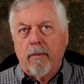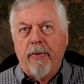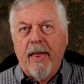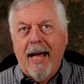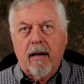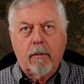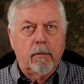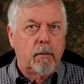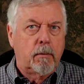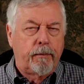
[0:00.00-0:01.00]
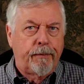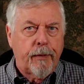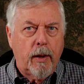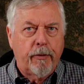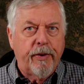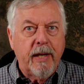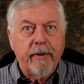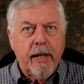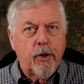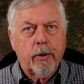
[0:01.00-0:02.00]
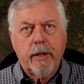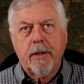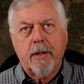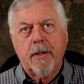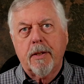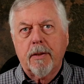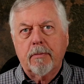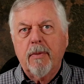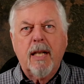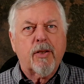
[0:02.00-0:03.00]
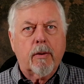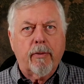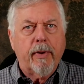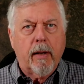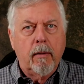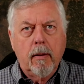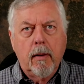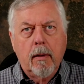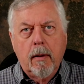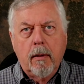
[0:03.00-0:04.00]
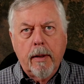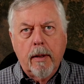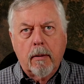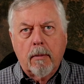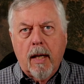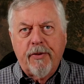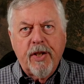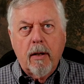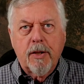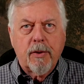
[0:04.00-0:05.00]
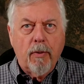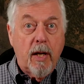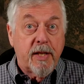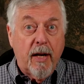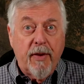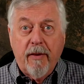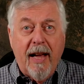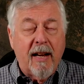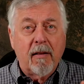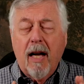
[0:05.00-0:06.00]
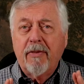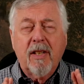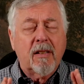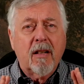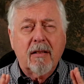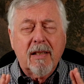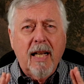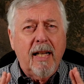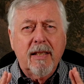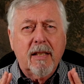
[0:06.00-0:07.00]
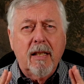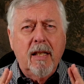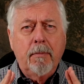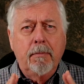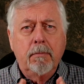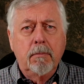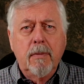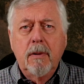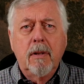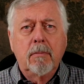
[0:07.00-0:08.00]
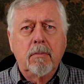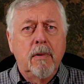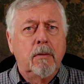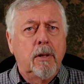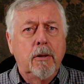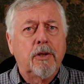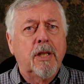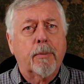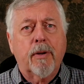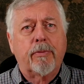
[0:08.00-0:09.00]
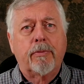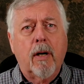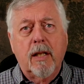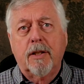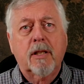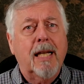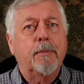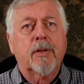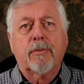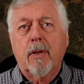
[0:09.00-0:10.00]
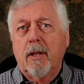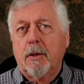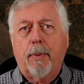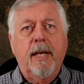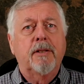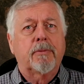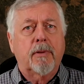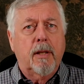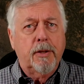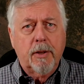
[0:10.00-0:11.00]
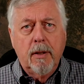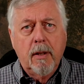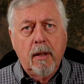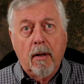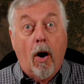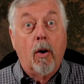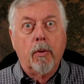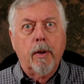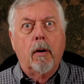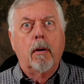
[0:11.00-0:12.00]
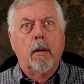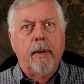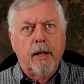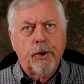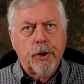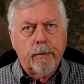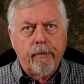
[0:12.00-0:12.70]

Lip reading: that, you know, forgiving in short distances, that sort of thing. You know, I've seen lots of rods out there. I've cast in a huge number of rods, types of rods, brands of rods, owned a whole bunch.